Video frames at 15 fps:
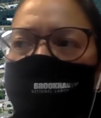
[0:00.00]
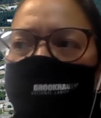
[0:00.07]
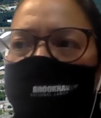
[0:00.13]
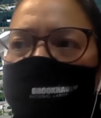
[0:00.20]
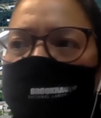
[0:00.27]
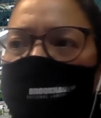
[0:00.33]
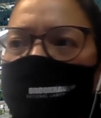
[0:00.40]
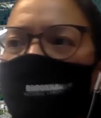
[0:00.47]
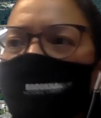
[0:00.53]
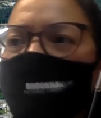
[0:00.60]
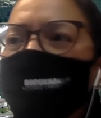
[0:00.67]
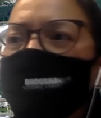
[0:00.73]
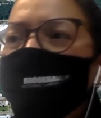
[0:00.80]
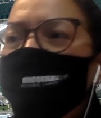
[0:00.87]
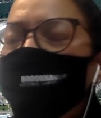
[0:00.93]
for getting an
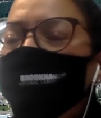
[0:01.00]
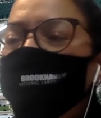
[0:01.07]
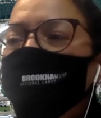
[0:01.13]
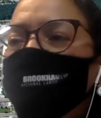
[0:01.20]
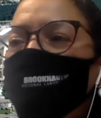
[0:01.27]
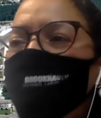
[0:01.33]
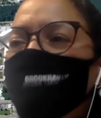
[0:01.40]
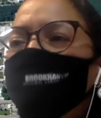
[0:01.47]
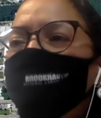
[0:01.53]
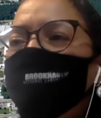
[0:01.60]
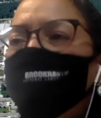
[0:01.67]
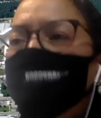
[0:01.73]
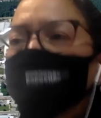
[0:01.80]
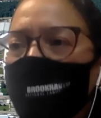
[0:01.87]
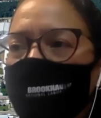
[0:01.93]
internship in
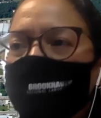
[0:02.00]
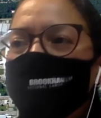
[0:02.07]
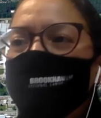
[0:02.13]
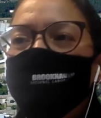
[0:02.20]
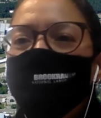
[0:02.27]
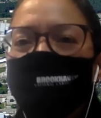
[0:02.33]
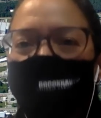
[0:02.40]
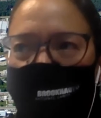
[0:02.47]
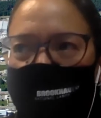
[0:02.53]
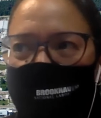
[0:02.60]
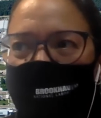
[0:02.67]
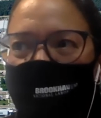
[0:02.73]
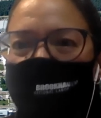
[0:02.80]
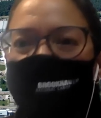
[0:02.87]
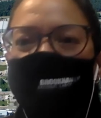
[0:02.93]
particle
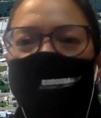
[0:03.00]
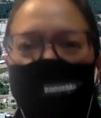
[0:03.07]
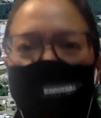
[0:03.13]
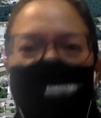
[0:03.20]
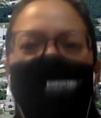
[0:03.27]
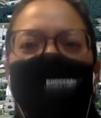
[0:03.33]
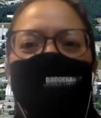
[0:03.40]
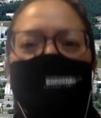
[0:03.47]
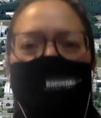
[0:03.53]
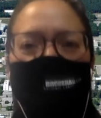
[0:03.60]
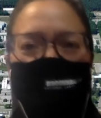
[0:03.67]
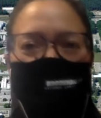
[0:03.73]
physics in Germany?